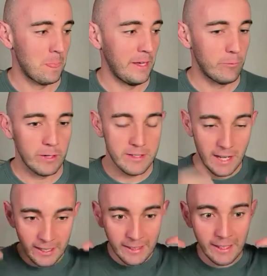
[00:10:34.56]
if we're
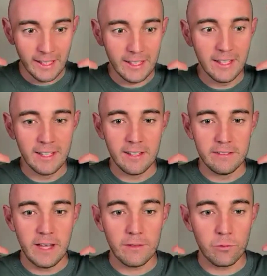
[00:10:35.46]
stuck in there,
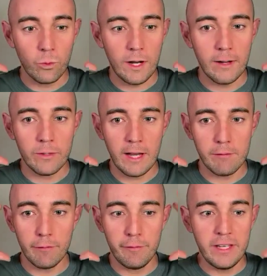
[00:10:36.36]
that's why we
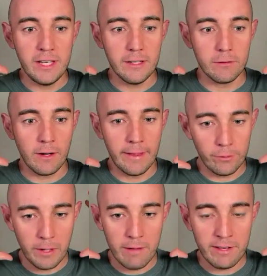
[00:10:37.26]
have fear, right?
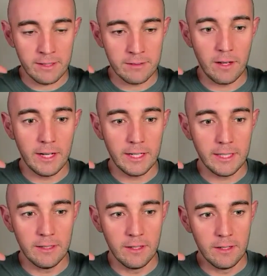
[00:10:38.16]
That's why we have
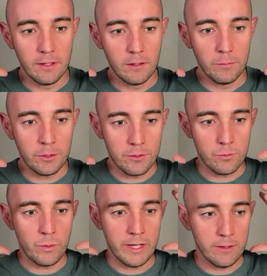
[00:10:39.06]
anxiety, because
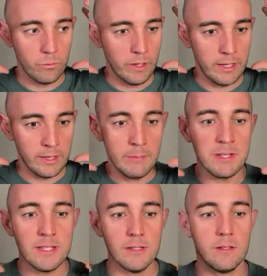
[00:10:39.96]
we're
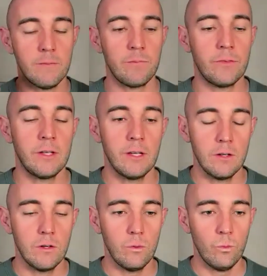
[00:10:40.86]
limited.
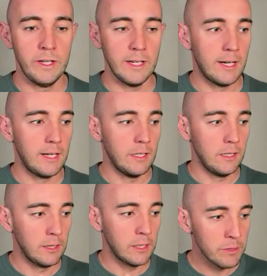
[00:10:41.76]
We are
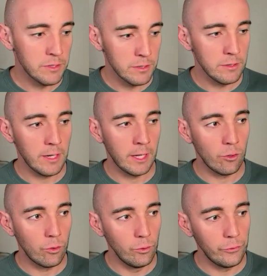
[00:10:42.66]
limited, and
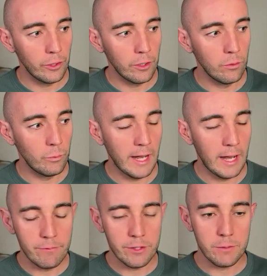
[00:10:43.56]
also we
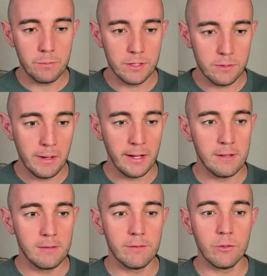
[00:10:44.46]
have this
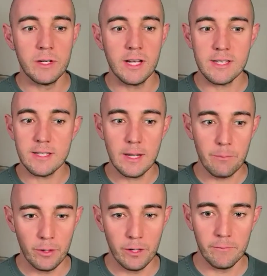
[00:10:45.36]
perspective that we are
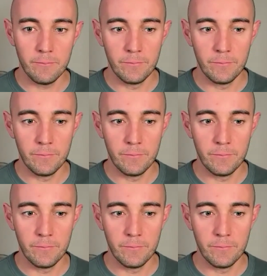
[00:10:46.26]
separate.